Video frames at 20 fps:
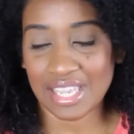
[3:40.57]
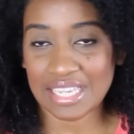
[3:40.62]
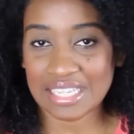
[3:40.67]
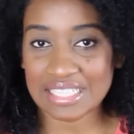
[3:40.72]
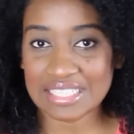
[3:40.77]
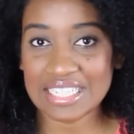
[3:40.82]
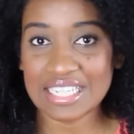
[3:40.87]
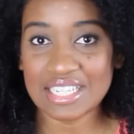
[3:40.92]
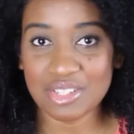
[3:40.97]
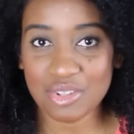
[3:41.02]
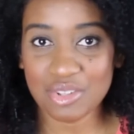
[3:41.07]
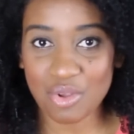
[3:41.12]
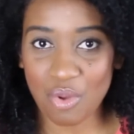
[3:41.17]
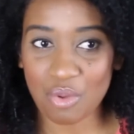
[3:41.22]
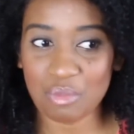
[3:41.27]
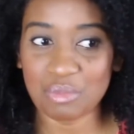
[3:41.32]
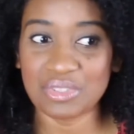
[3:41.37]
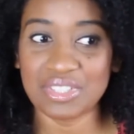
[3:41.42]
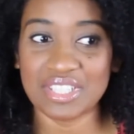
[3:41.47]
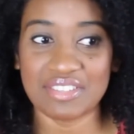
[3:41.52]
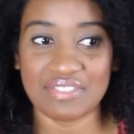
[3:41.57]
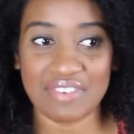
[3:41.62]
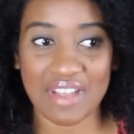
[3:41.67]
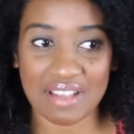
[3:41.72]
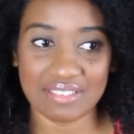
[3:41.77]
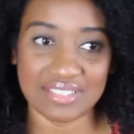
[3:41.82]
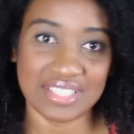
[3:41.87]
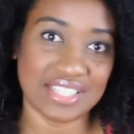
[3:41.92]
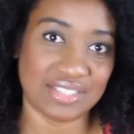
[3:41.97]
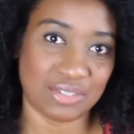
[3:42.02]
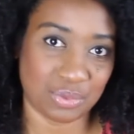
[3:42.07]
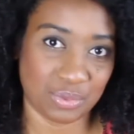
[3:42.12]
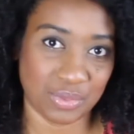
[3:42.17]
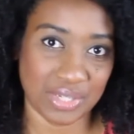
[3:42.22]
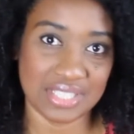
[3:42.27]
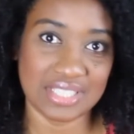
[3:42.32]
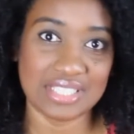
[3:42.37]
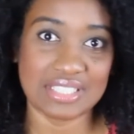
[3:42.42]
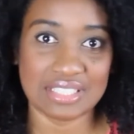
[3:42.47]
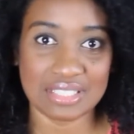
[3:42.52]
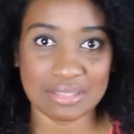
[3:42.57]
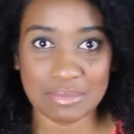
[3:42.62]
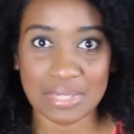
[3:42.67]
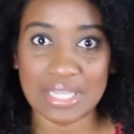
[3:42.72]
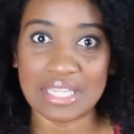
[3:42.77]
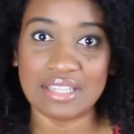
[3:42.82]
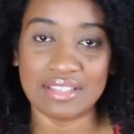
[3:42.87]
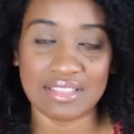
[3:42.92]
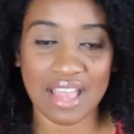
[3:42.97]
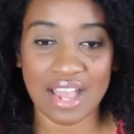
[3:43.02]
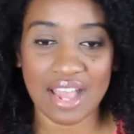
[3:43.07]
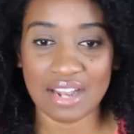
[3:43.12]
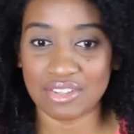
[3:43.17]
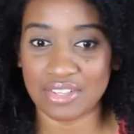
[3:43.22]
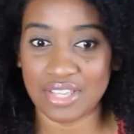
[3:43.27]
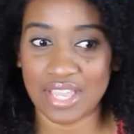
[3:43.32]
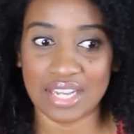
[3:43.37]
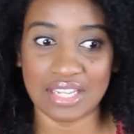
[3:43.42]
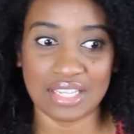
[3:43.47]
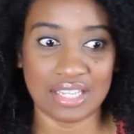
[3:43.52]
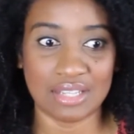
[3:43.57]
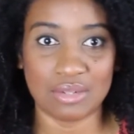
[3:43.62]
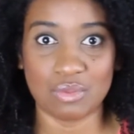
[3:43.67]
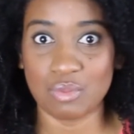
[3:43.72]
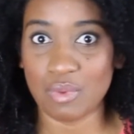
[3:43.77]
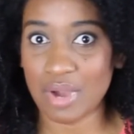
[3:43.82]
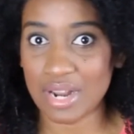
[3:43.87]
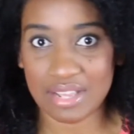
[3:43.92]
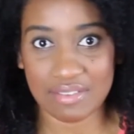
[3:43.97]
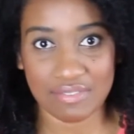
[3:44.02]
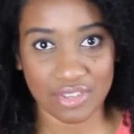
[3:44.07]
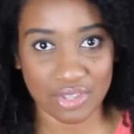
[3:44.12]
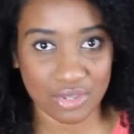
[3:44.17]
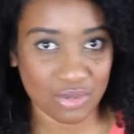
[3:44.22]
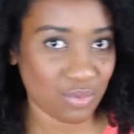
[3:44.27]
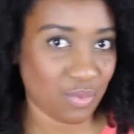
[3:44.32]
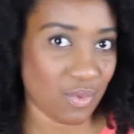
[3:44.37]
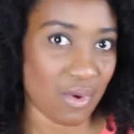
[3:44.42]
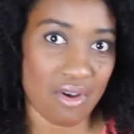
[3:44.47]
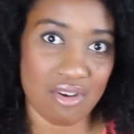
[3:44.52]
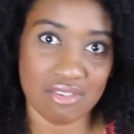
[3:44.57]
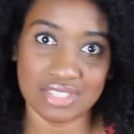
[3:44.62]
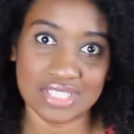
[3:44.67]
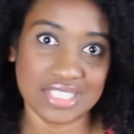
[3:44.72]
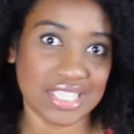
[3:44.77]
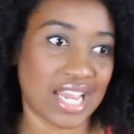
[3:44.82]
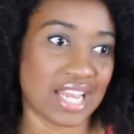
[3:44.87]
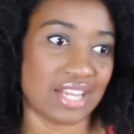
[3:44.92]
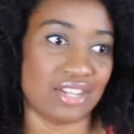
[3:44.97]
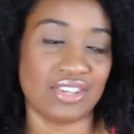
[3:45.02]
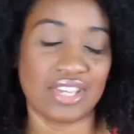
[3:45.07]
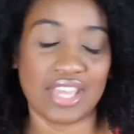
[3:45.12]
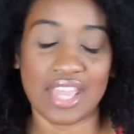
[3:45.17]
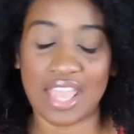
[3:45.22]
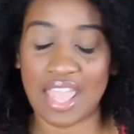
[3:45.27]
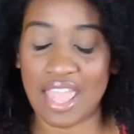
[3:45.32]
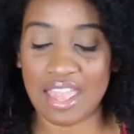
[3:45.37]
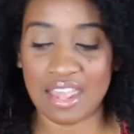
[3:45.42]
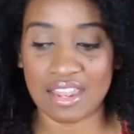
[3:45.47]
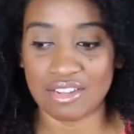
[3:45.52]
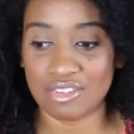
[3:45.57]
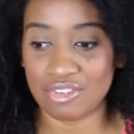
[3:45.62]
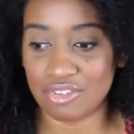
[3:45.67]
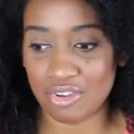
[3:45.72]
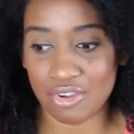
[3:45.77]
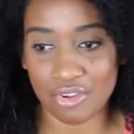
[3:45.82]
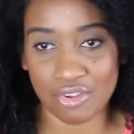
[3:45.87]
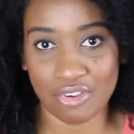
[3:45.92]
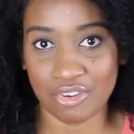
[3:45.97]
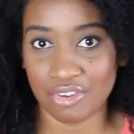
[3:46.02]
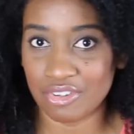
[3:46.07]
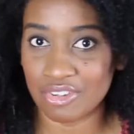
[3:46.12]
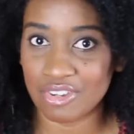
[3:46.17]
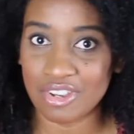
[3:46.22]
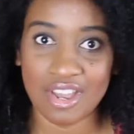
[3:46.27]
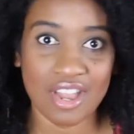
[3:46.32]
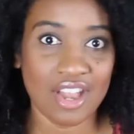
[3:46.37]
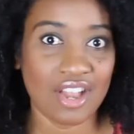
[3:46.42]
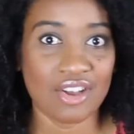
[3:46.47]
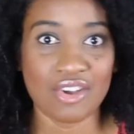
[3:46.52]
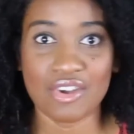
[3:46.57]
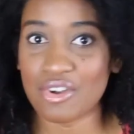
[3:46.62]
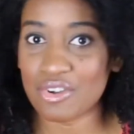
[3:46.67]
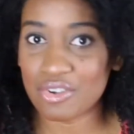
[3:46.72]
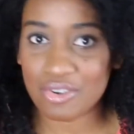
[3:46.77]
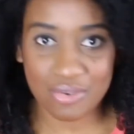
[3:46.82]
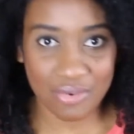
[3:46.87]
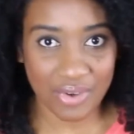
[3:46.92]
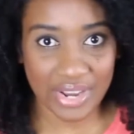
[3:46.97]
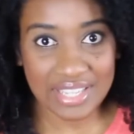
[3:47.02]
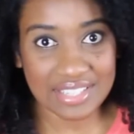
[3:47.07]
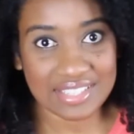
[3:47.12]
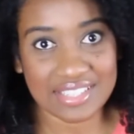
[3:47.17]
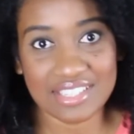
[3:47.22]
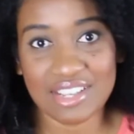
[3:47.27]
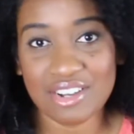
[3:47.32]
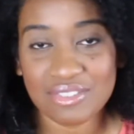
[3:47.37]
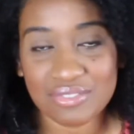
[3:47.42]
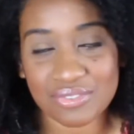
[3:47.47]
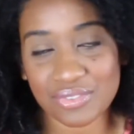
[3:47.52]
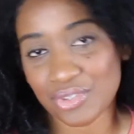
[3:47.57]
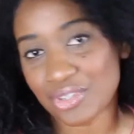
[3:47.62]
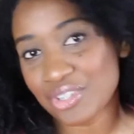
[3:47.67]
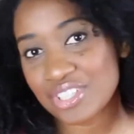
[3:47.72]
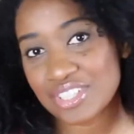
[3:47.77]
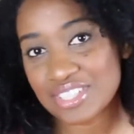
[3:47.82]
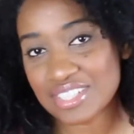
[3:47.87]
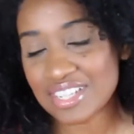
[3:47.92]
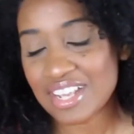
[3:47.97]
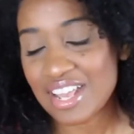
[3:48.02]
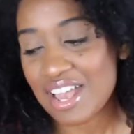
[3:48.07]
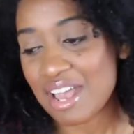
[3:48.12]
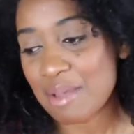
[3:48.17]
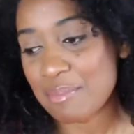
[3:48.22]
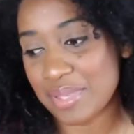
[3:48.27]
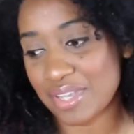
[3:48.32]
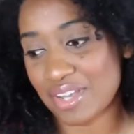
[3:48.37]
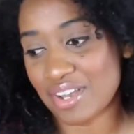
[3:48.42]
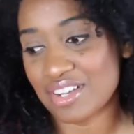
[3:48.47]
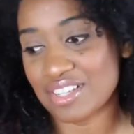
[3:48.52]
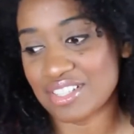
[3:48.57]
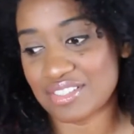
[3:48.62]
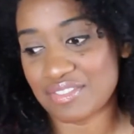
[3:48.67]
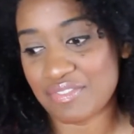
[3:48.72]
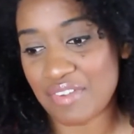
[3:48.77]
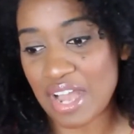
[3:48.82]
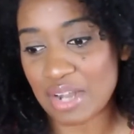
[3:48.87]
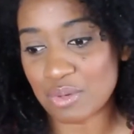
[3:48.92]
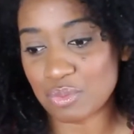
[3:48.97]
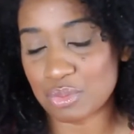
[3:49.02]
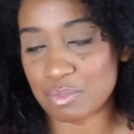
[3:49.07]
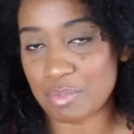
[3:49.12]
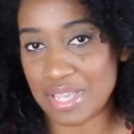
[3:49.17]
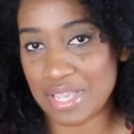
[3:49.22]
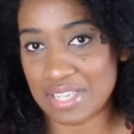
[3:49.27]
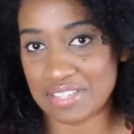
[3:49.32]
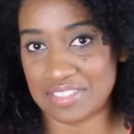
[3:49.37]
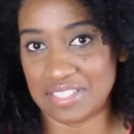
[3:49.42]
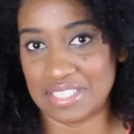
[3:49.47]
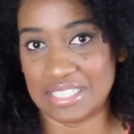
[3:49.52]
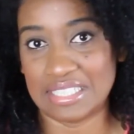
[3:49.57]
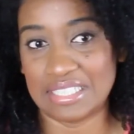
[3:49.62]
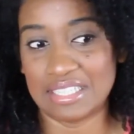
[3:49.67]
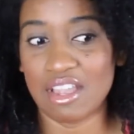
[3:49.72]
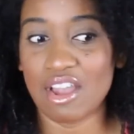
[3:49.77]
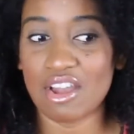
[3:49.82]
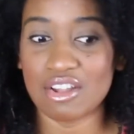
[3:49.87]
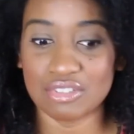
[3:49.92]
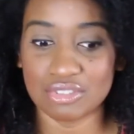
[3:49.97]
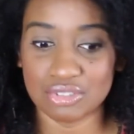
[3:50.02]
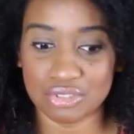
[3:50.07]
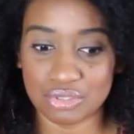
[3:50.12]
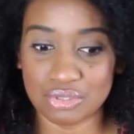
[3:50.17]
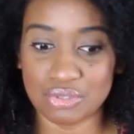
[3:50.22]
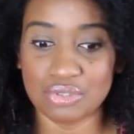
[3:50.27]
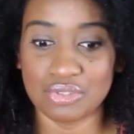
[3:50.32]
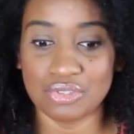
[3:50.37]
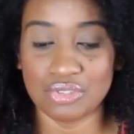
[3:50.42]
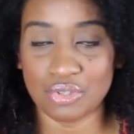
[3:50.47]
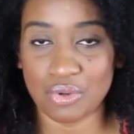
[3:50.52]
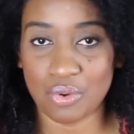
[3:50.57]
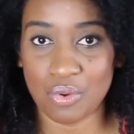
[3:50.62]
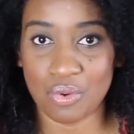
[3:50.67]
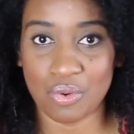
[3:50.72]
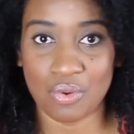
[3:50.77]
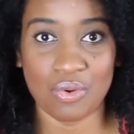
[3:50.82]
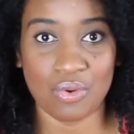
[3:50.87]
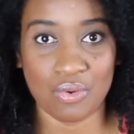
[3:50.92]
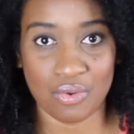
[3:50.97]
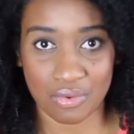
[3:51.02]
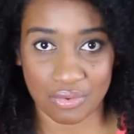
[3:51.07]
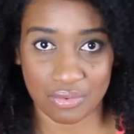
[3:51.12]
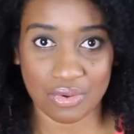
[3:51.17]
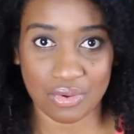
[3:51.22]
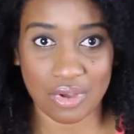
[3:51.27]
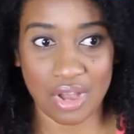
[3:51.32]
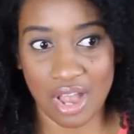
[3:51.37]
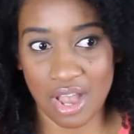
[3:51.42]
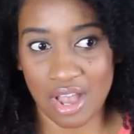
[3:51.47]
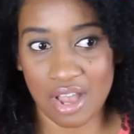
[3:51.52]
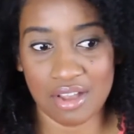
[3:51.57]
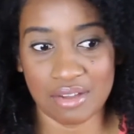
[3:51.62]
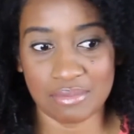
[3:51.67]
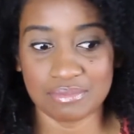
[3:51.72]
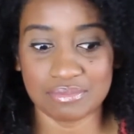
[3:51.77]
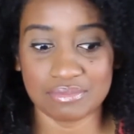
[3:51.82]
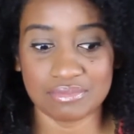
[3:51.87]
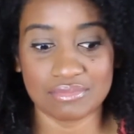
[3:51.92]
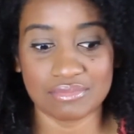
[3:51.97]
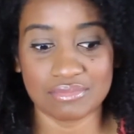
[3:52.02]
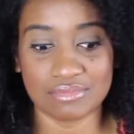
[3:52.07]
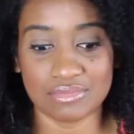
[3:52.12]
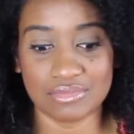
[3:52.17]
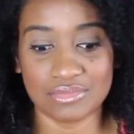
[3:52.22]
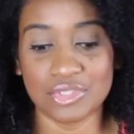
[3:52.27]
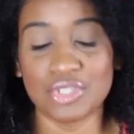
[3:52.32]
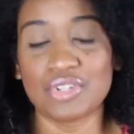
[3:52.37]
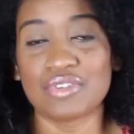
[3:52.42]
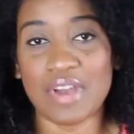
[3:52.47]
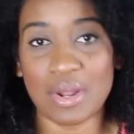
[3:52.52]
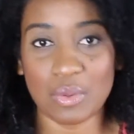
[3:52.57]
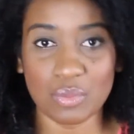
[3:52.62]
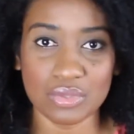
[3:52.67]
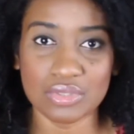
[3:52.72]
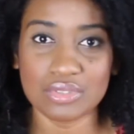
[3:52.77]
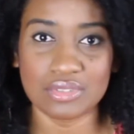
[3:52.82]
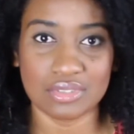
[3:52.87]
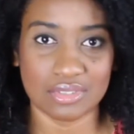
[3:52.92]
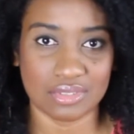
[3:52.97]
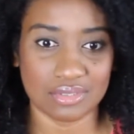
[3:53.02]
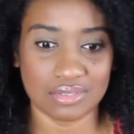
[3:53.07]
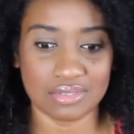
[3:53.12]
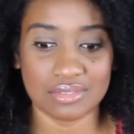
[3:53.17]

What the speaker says: eating normally 5 days a week doesn't mean that you can eat whatever you want and you can, you know, go crazy on food, because that would basically undo your, that would